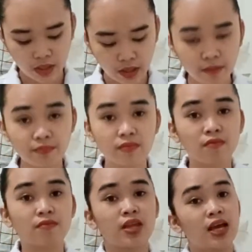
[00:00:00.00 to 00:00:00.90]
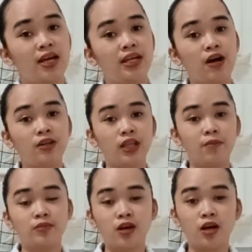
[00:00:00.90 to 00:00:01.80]
Okay, now that
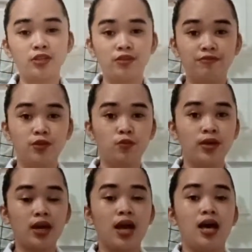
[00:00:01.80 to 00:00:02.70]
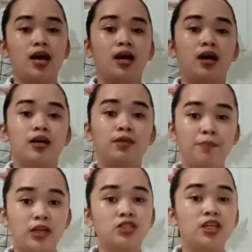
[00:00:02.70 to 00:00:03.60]
I'm done reviewing the
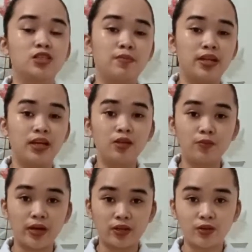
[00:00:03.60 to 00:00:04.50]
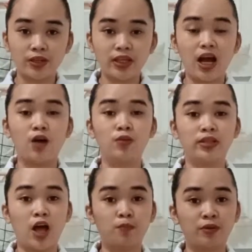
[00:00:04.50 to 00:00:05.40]
patient's medical record, I will
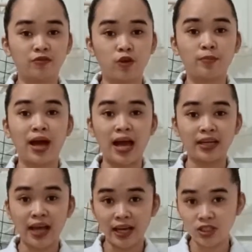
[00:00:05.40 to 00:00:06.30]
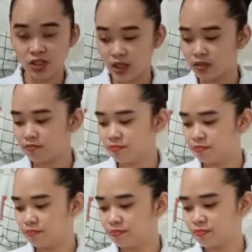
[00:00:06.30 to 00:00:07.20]
now perform hand hygiene
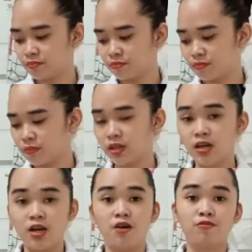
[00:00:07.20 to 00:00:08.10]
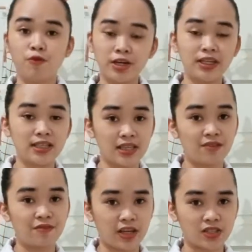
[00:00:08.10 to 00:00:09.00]
for
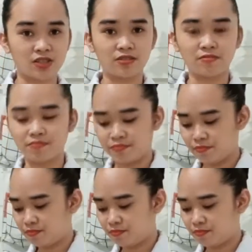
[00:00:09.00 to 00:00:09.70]
disinfection.